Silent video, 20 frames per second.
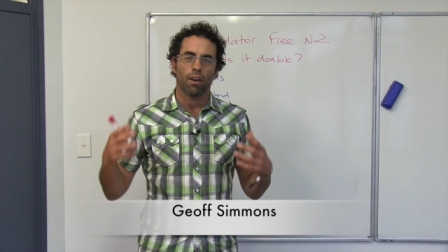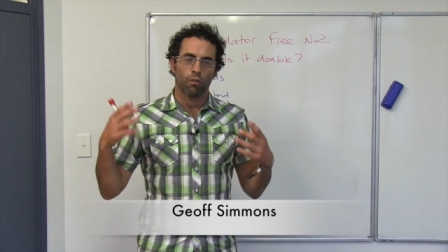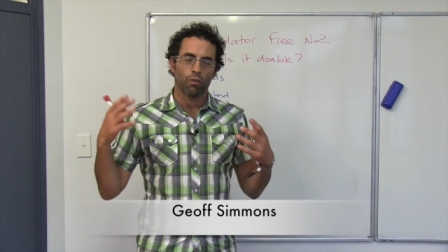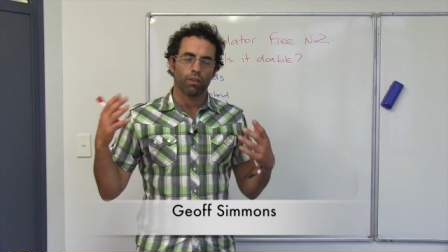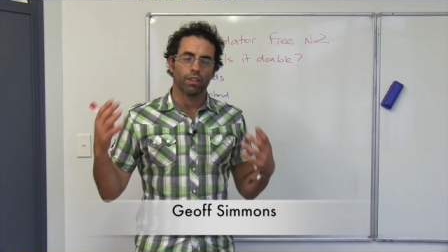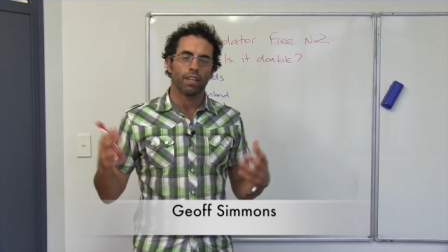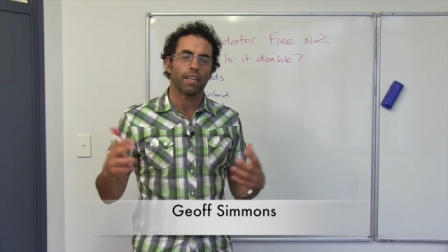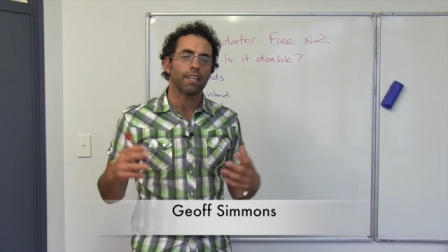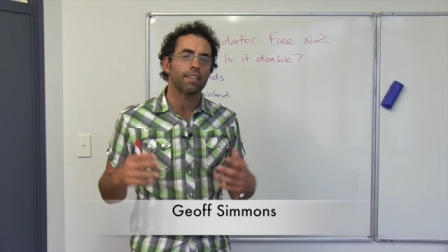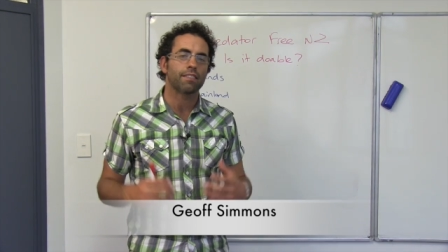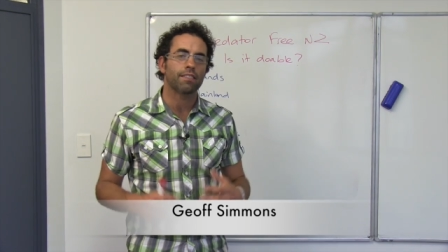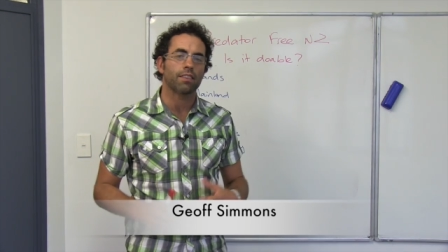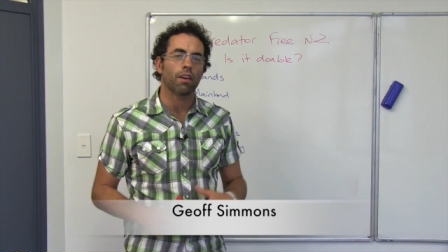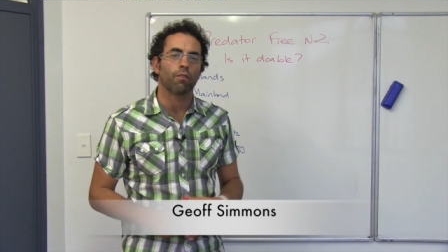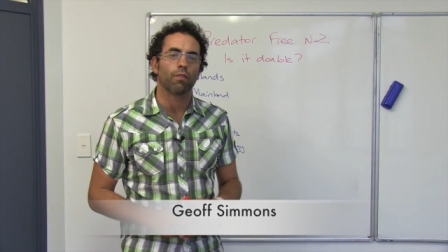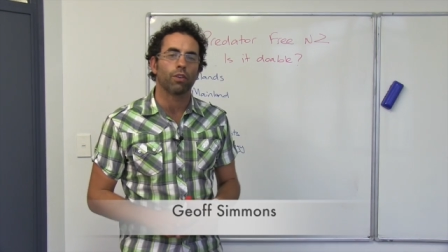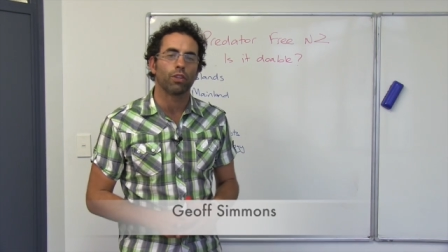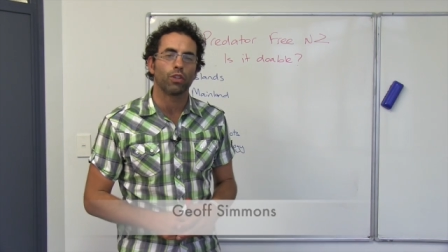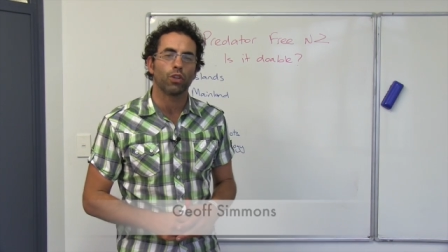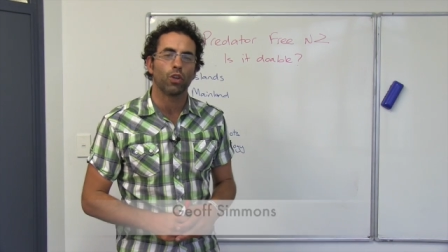release
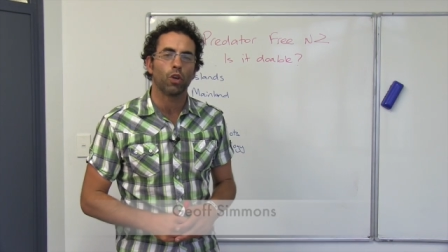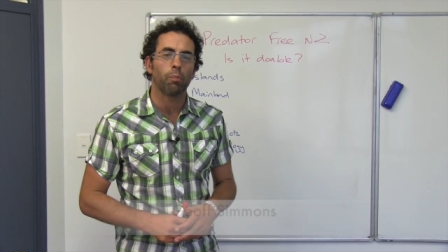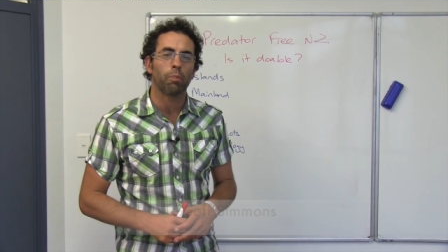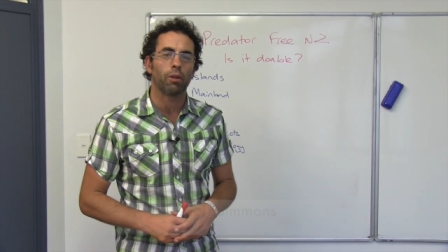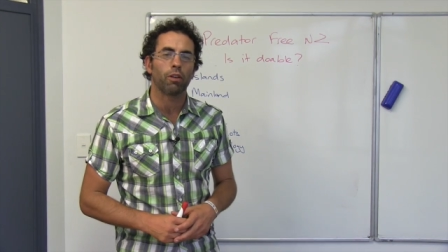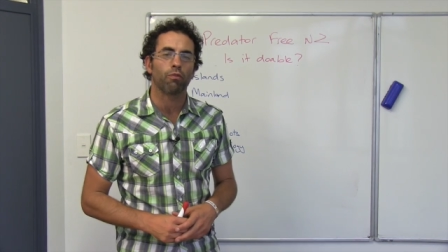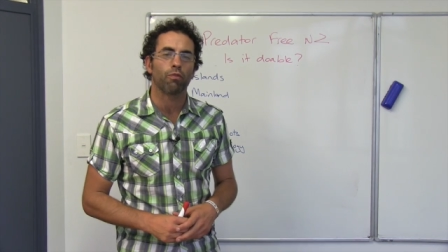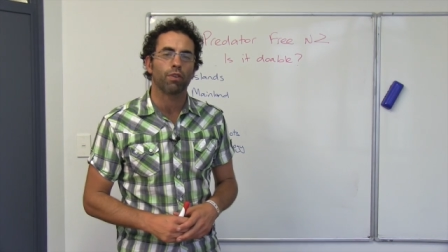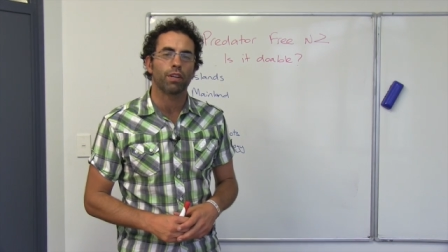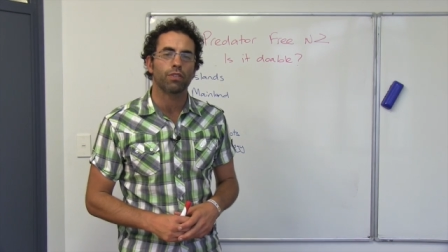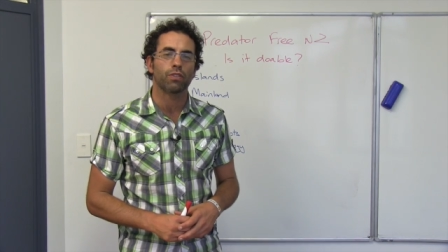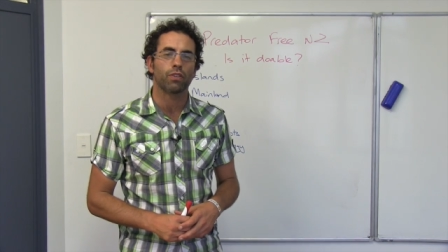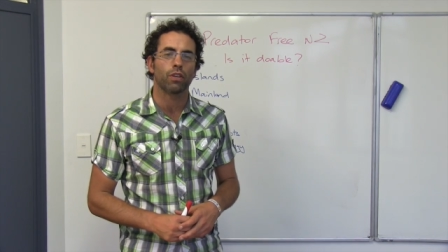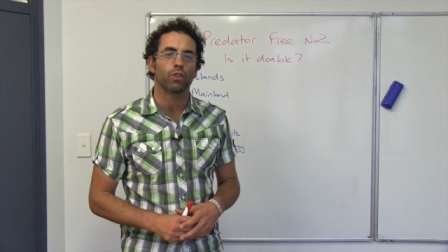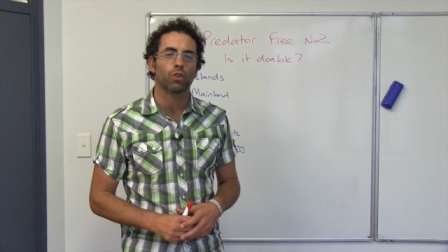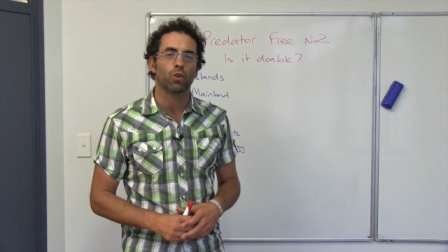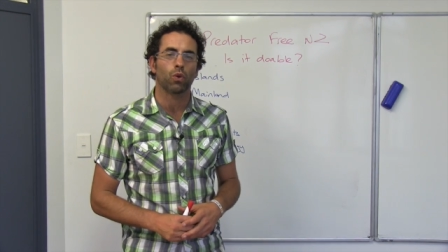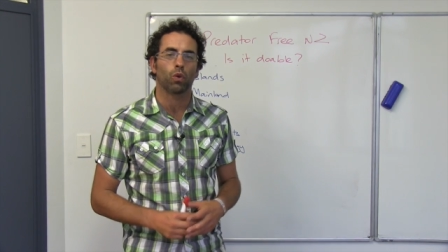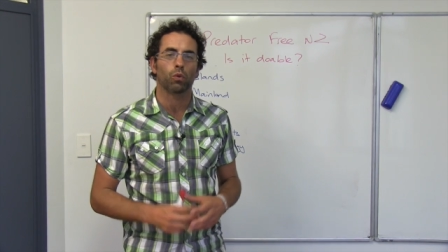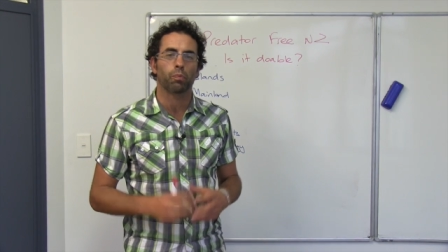of a new bit of
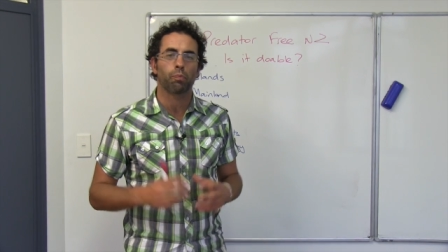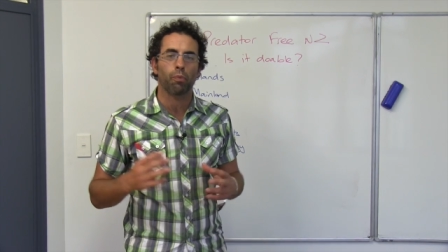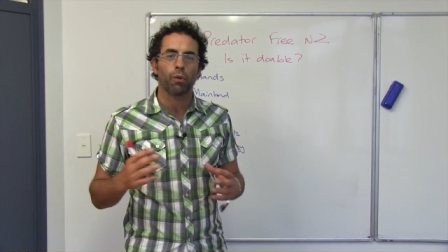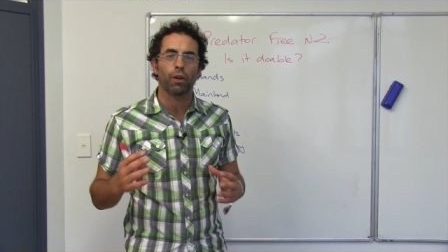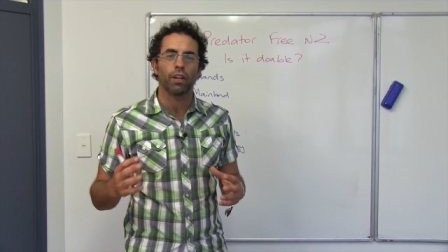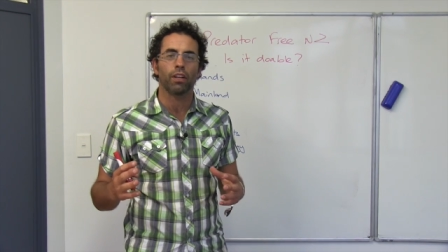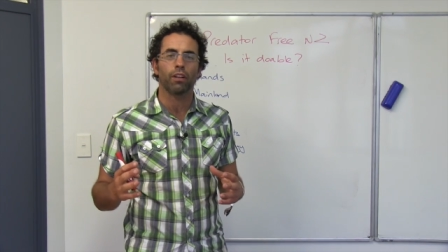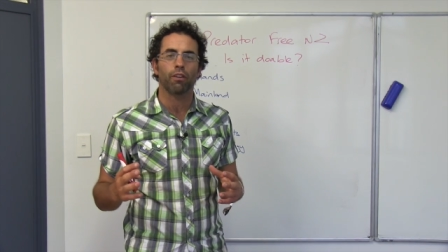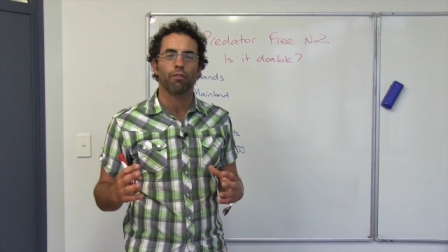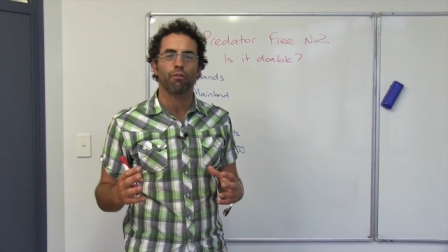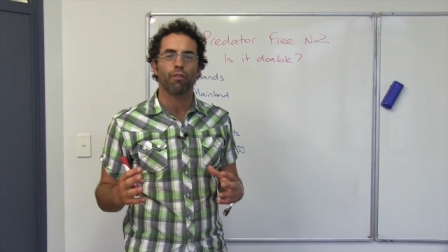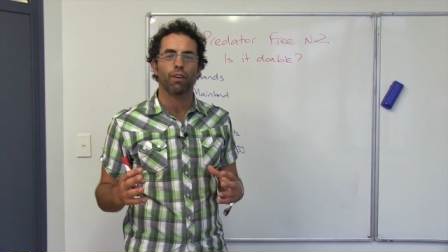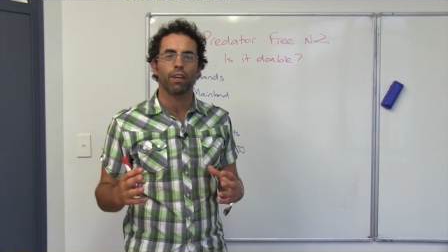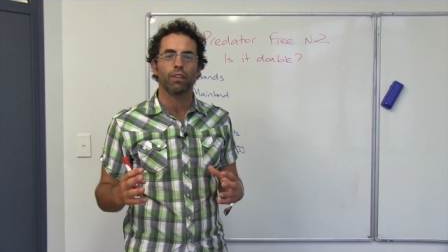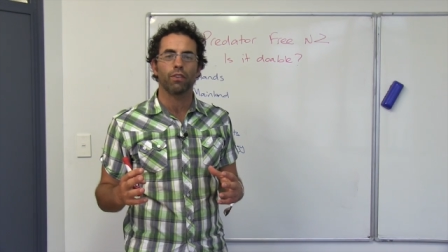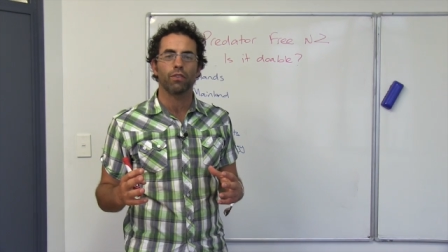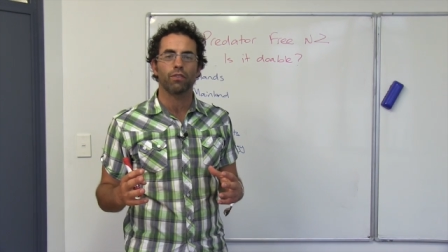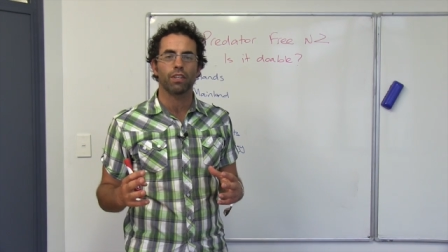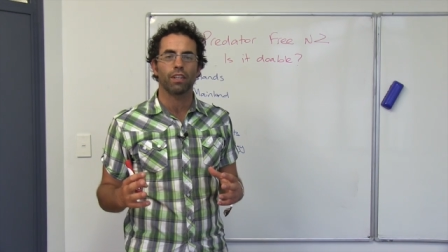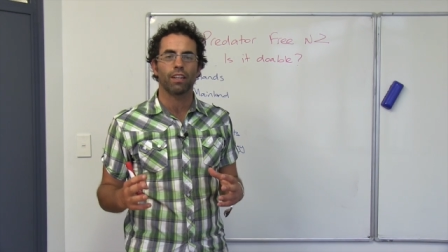research called Predator-Free
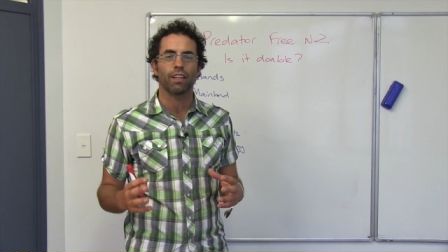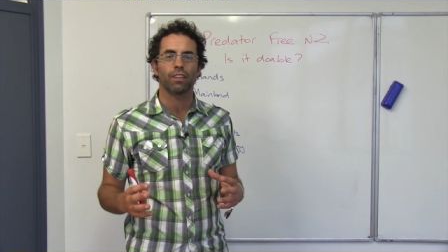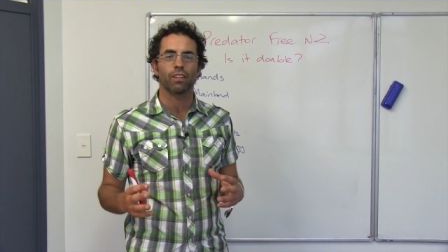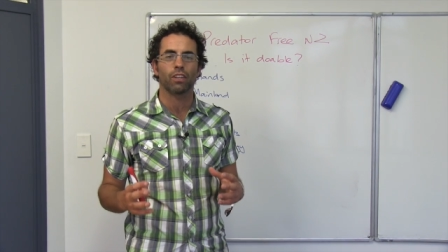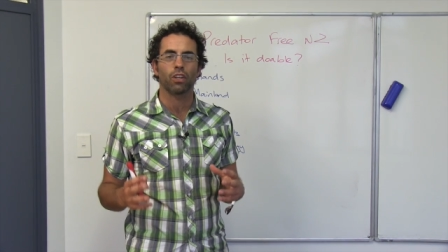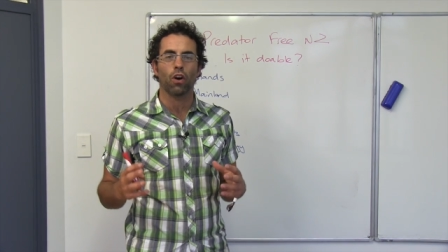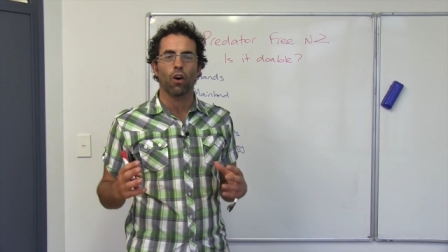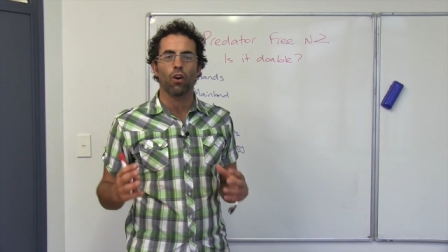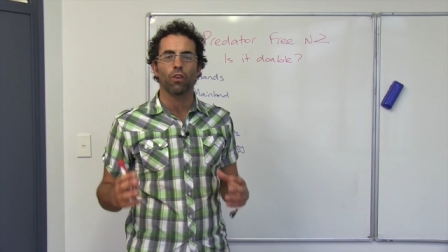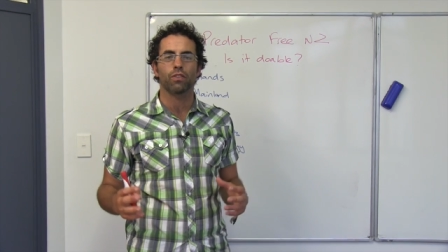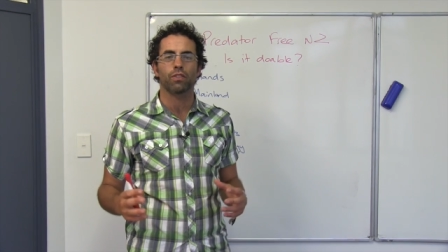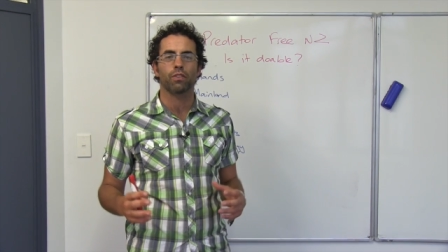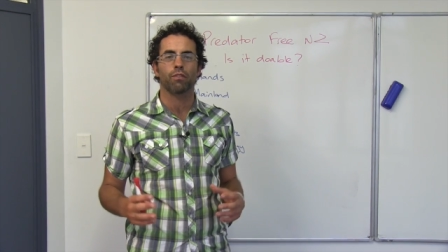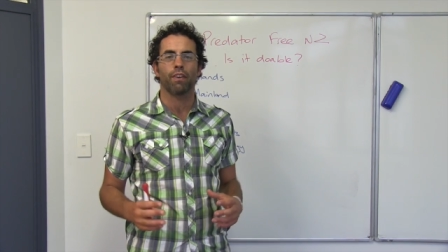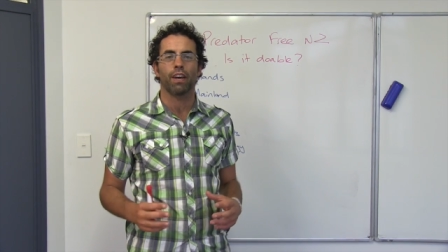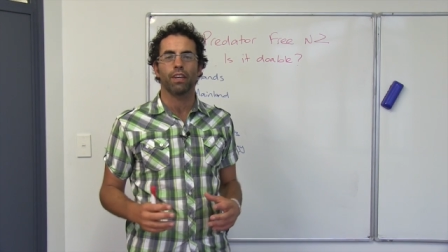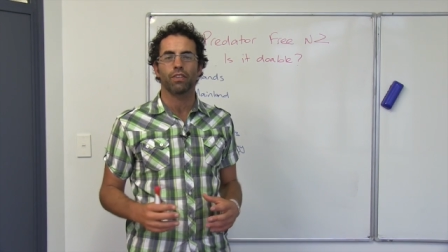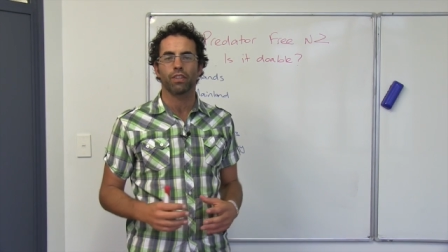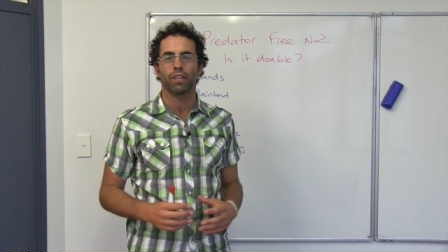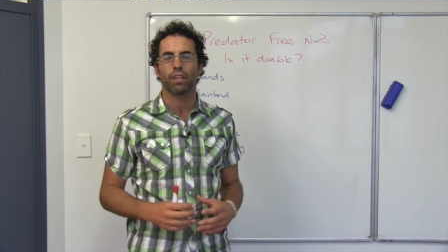New Zealand
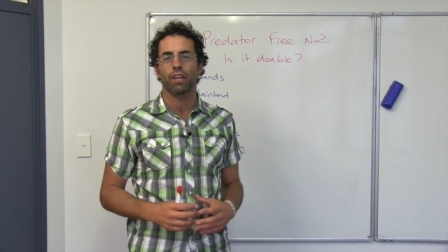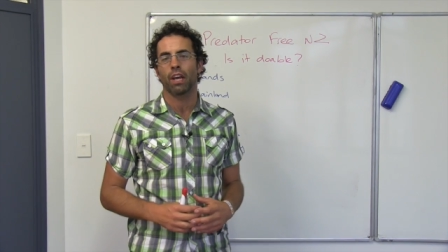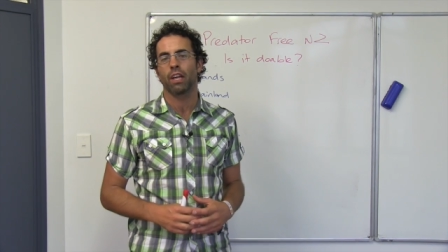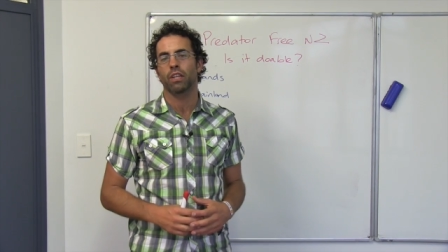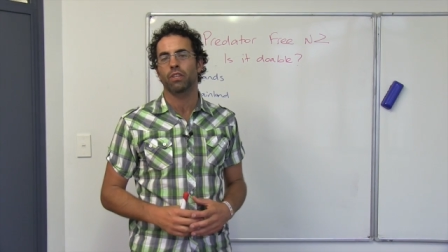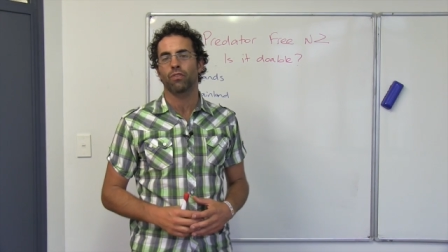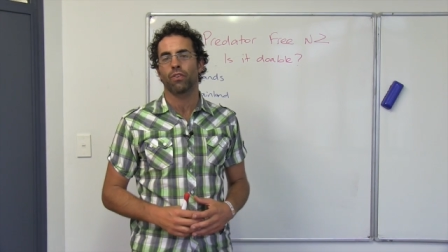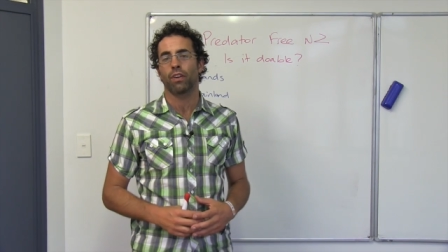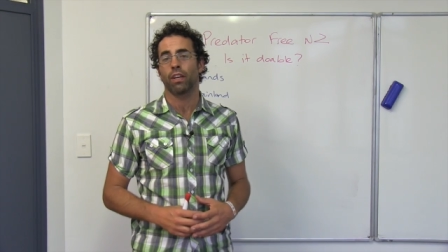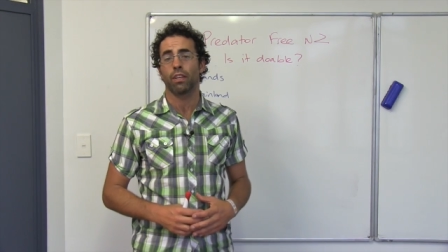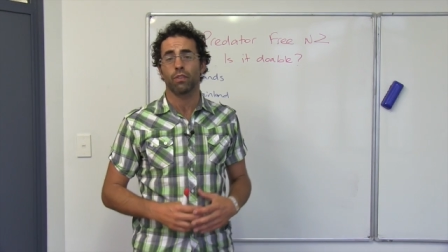Conservation Country.